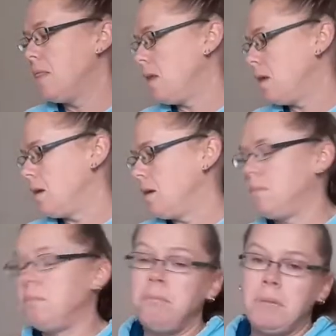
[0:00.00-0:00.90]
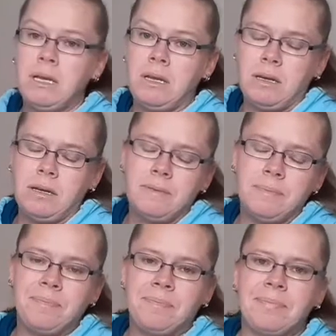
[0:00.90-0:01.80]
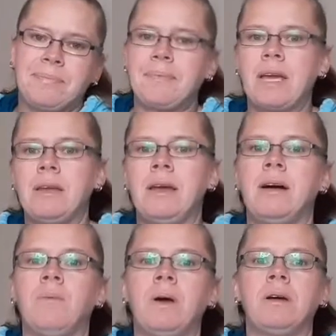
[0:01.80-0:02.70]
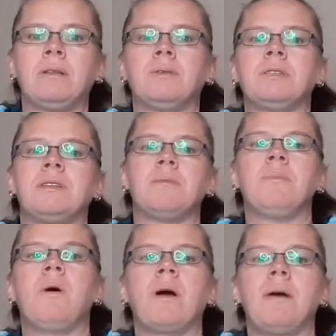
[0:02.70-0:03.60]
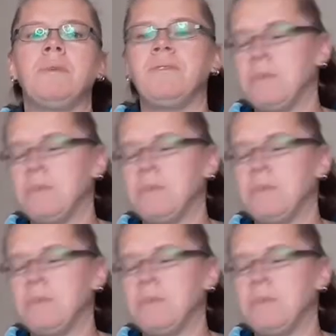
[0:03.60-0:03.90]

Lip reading: the mini. Now, when I looked at the mock-up of